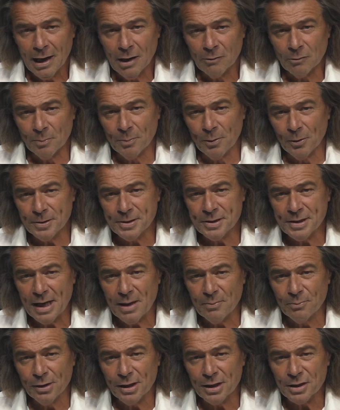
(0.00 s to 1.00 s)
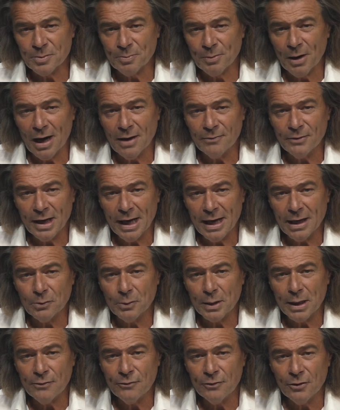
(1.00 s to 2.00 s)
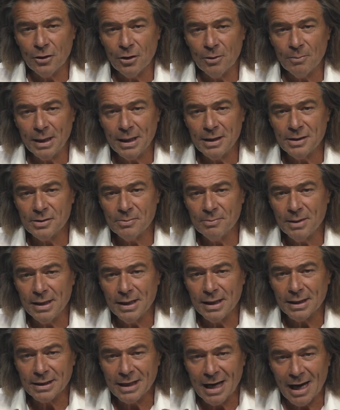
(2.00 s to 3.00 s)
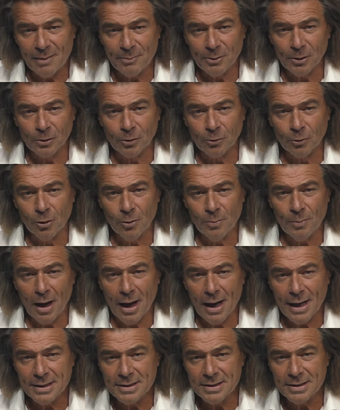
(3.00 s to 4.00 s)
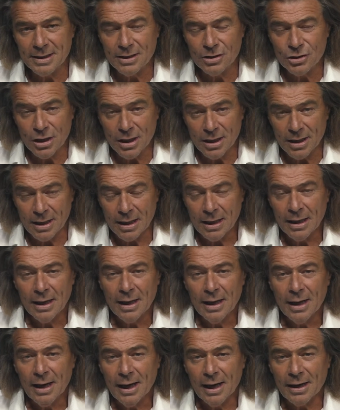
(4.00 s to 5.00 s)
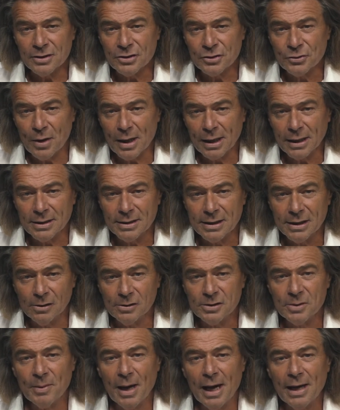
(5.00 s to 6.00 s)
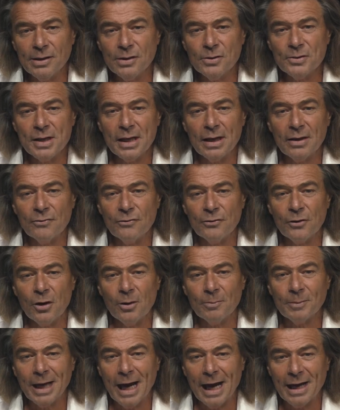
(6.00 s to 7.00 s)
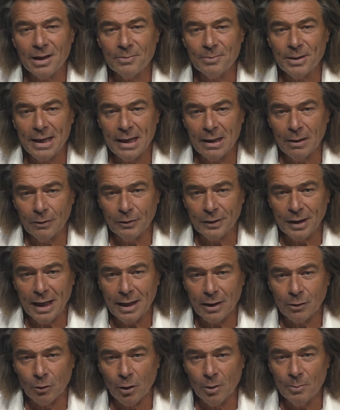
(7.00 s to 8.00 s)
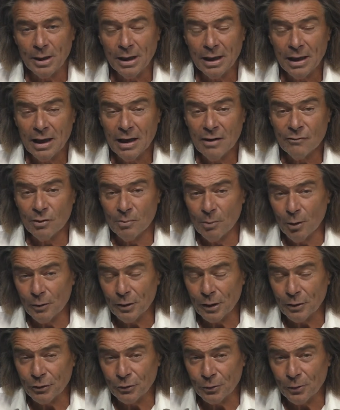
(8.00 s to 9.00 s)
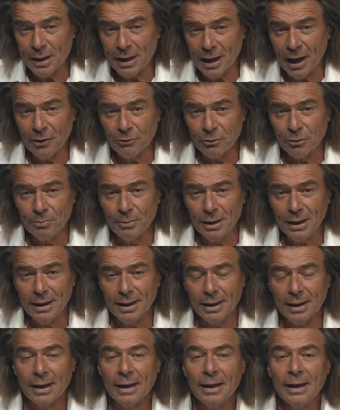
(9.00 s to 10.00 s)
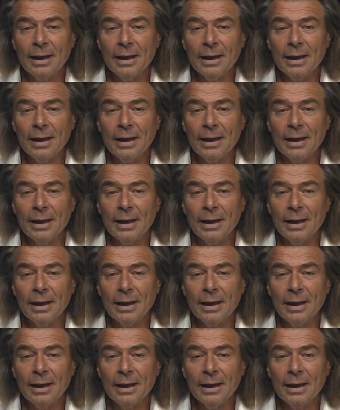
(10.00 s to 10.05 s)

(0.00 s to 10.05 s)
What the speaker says: Reports say British private equity firm Intermediate Capital Group, ICG, has struck a deal to buy New Zealand firm Canopy Healthcare Group for more than $300 million.